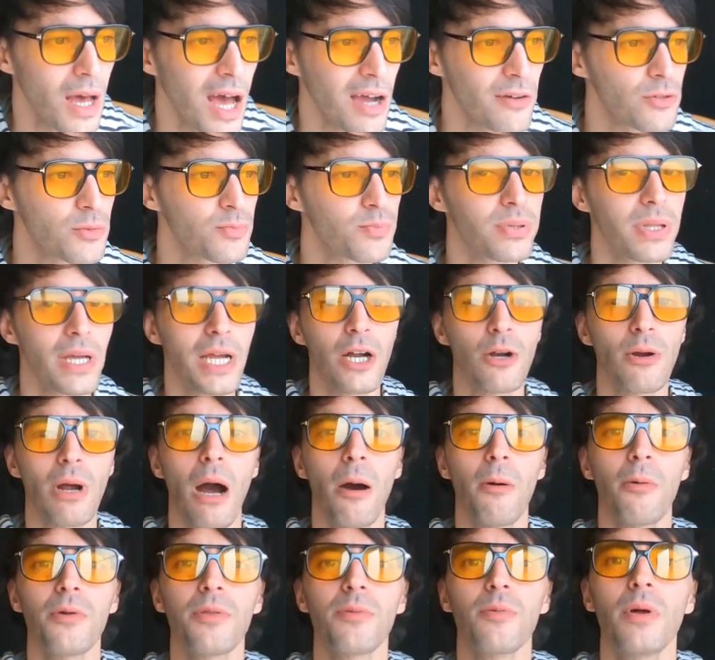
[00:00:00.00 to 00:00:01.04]
ever play
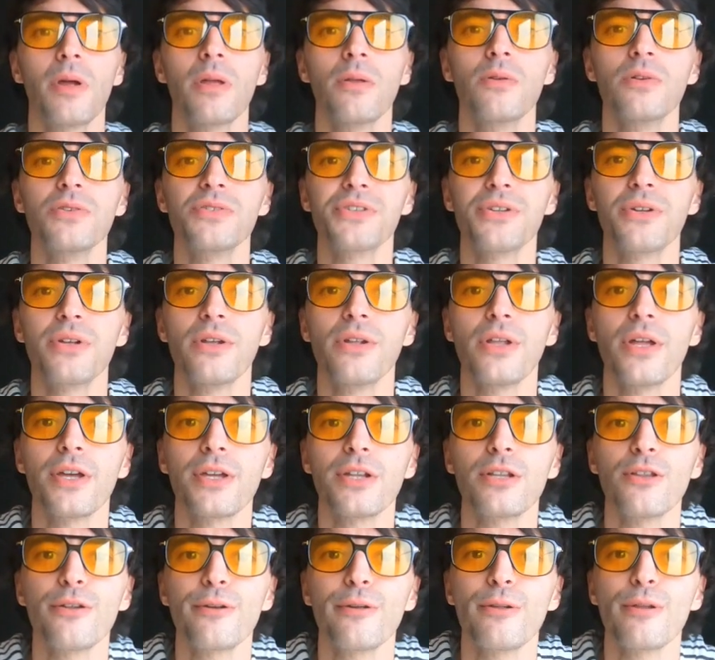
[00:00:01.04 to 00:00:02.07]
around with one of those little, I
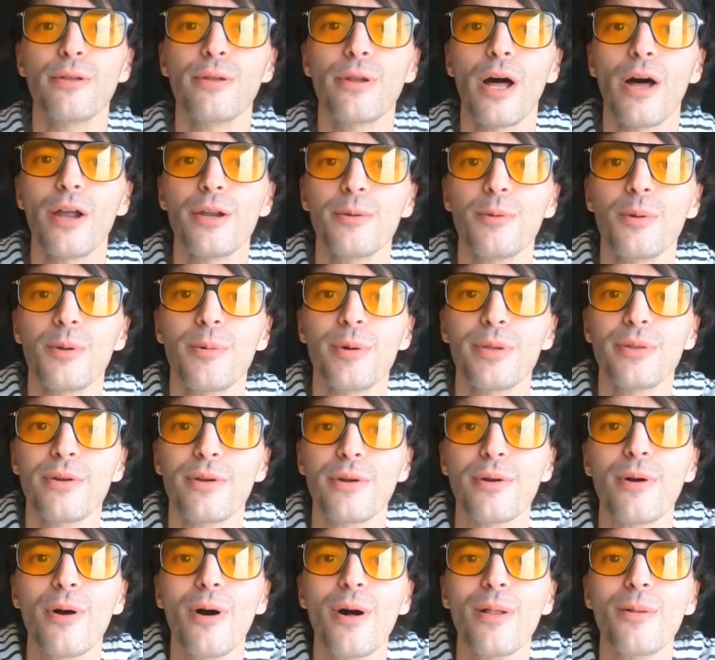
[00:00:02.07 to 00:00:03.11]
don't even know what
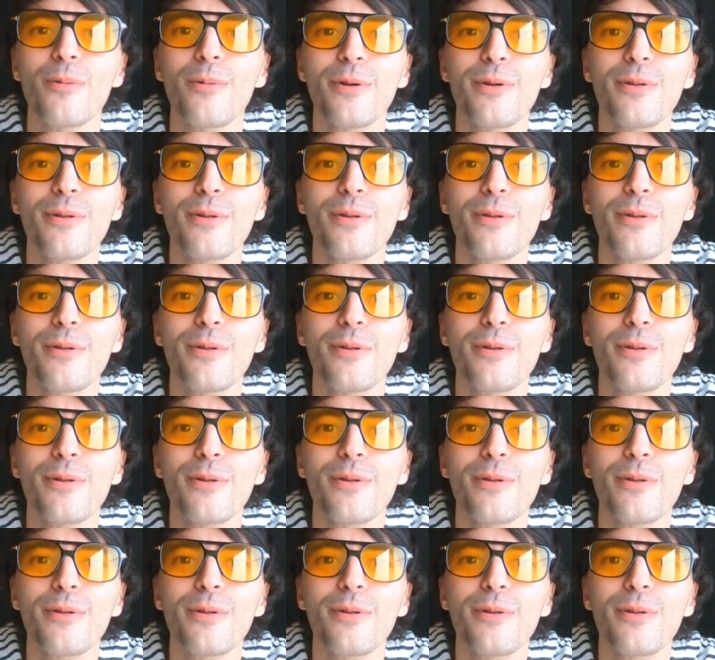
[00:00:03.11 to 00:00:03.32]
they're called.